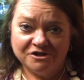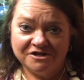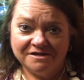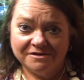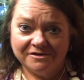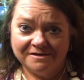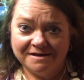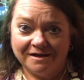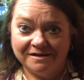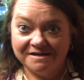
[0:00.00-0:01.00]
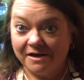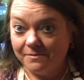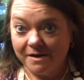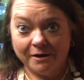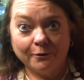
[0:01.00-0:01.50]
she's going to tell us how to
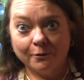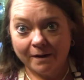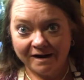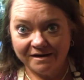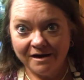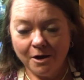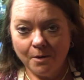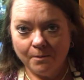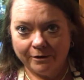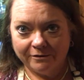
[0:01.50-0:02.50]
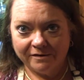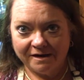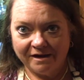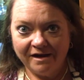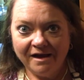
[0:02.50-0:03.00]
make a great
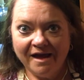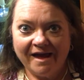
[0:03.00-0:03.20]
margarita,